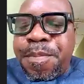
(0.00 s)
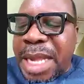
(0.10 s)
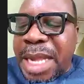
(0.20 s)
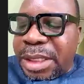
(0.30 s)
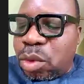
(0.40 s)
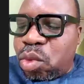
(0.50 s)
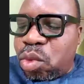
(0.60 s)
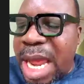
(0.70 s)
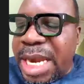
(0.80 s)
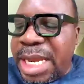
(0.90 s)

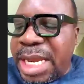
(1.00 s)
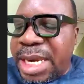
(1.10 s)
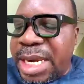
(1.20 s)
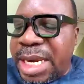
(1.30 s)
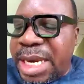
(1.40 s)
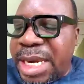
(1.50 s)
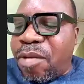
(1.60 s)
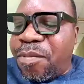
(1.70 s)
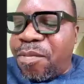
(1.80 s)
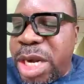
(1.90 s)
particularly in the context
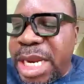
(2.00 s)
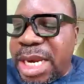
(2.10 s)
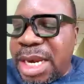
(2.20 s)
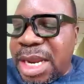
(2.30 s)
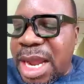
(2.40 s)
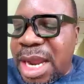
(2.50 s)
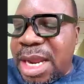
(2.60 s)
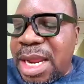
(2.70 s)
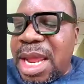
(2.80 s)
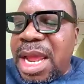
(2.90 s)
of bullying,
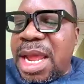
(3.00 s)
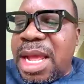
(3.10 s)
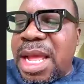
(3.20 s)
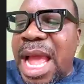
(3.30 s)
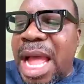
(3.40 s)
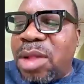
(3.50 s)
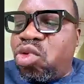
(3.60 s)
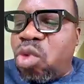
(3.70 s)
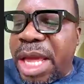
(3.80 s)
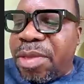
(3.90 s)
and
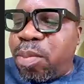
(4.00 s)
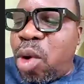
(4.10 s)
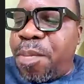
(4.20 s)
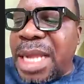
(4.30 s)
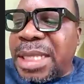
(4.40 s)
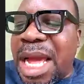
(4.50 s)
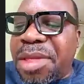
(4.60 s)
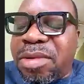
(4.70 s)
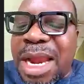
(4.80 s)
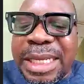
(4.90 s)
to explore practical
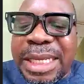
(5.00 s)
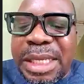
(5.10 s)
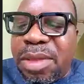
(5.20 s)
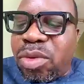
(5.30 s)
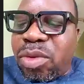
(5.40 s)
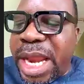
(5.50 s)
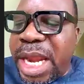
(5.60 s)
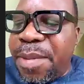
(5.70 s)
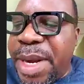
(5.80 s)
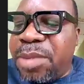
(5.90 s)
strategies to
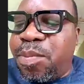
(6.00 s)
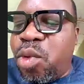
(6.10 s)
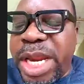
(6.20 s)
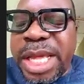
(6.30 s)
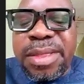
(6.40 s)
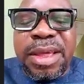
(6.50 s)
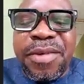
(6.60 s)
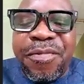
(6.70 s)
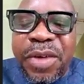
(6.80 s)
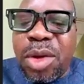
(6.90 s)
eliminate bullying
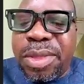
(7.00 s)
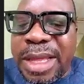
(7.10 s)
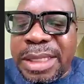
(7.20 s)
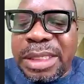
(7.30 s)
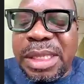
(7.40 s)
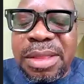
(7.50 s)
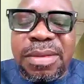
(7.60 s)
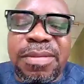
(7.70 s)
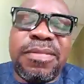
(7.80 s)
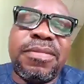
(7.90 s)
in various
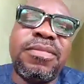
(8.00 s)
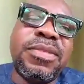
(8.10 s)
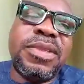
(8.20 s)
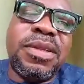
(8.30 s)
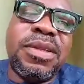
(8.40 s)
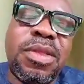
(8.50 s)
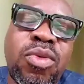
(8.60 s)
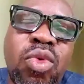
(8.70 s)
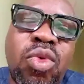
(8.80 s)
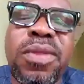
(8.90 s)
settings,
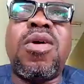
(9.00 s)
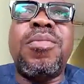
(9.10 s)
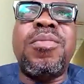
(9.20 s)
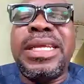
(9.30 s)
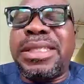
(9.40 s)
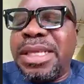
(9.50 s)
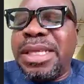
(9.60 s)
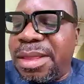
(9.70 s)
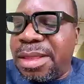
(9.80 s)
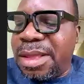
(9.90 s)
schools,
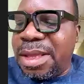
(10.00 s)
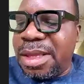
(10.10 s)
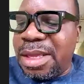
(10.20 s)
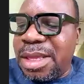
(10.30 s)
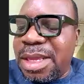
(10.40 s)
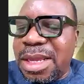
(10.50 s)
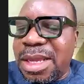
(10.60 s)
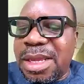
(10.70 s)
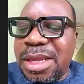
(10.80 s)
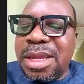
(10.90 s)
communities,
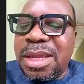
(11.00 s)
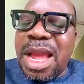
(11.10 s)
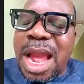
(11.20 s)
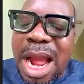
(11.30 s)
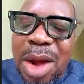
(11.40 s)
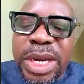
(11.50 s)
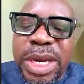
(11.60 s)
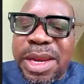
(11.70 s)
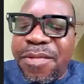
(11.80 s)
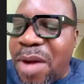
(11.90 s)
and
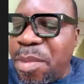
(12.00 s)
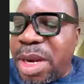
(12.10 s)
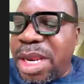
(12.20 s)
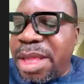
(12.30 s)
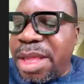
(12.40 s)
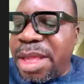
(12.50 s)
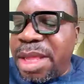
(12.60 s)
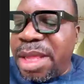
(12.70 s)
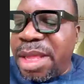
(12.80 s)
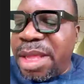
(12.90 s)
within the family
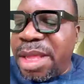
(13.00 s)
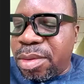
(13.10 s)
setups.